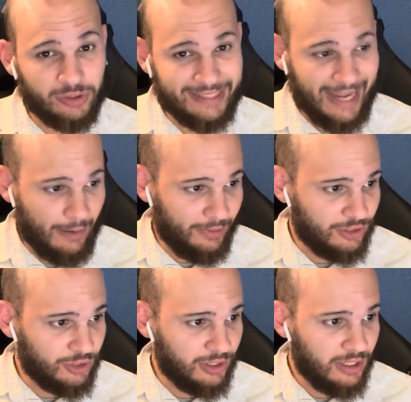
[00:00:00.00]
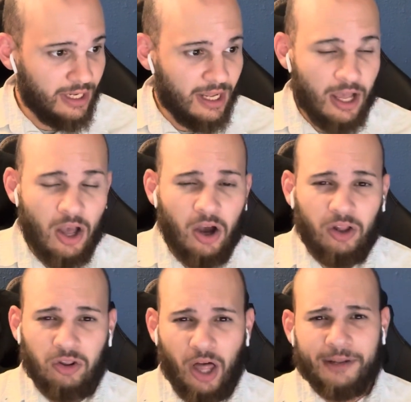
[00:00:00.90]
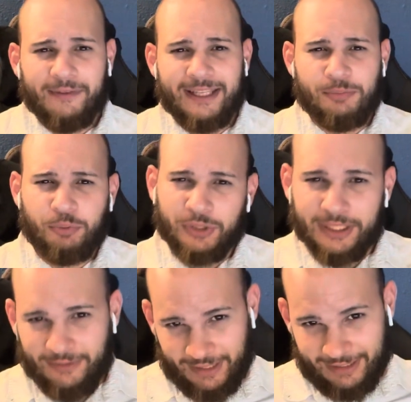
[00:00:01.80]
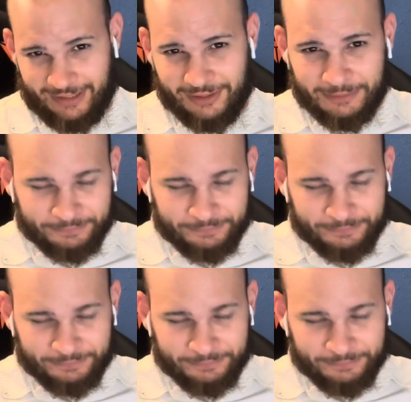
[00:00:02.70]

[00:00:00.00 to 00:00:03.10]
damage. A lot of his previous